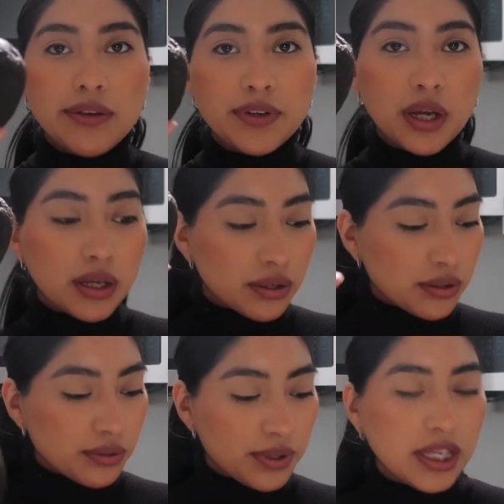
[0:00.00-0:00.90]

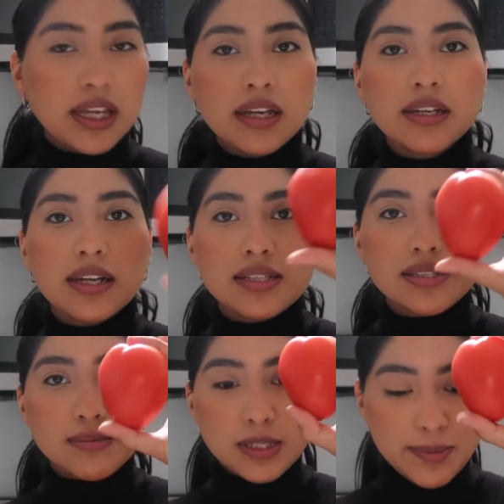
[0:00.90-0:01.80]
avocado and
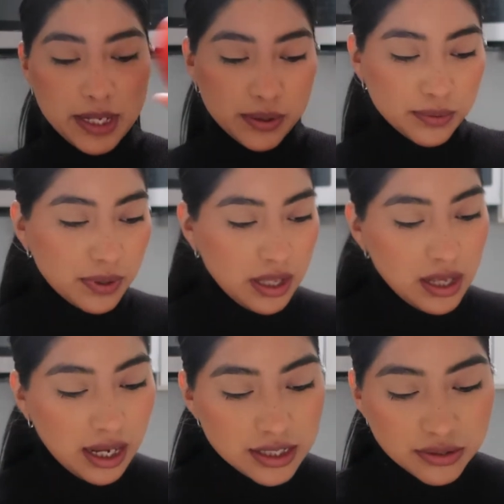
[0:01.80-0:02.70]
some tomato.
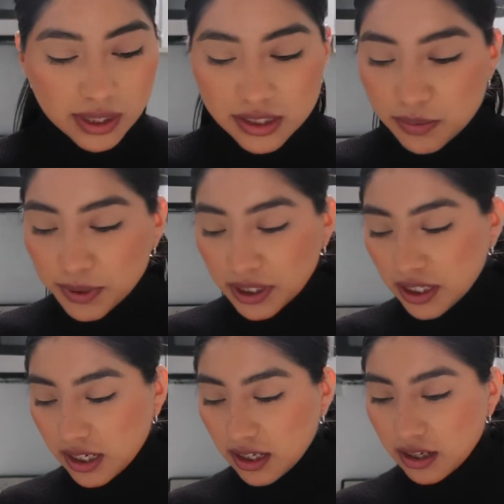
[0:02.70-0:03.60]
I don't like to put
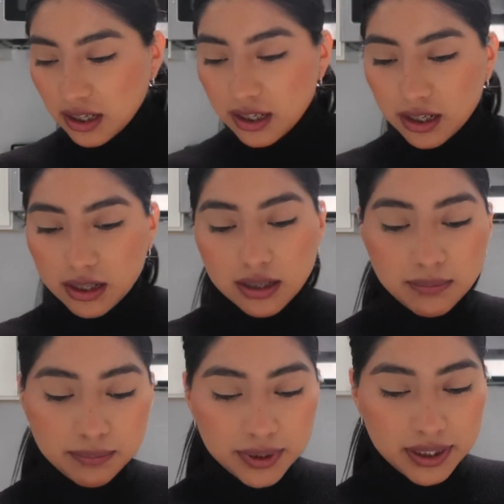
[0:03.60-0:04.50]
onion in it,
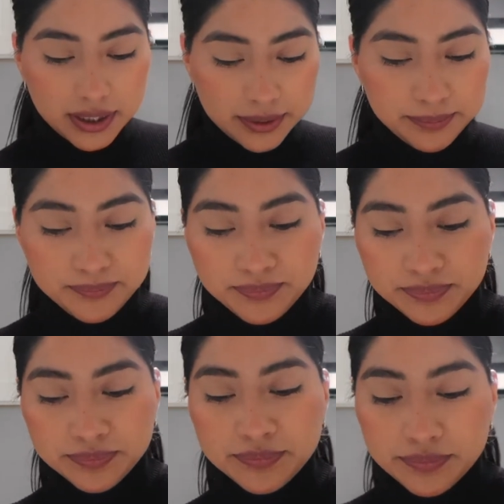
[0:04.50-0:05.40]
but
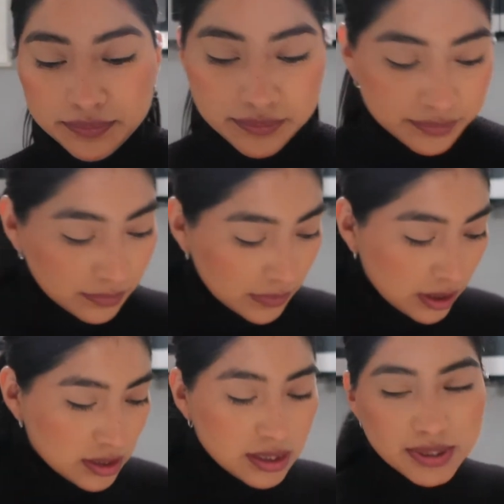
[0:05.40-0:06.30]

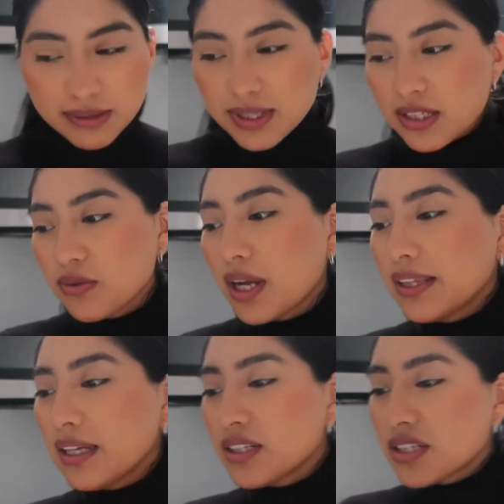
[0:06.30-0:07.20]
sometimes I do. I
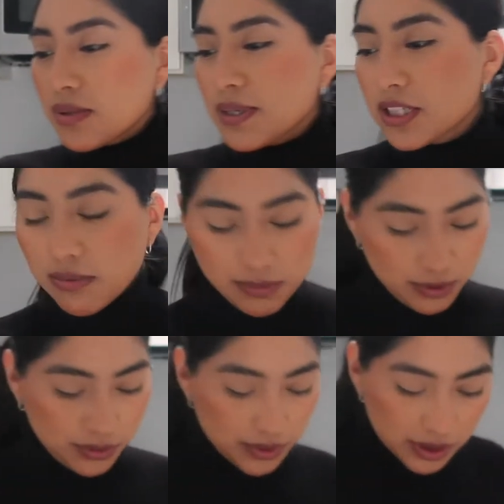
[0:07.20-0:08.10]
think it just depends on my
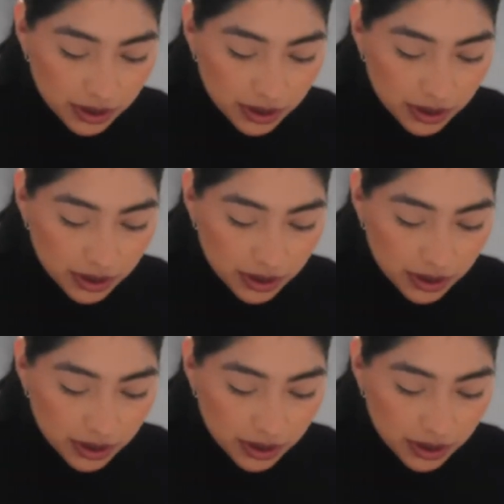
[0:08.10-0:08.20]
mood.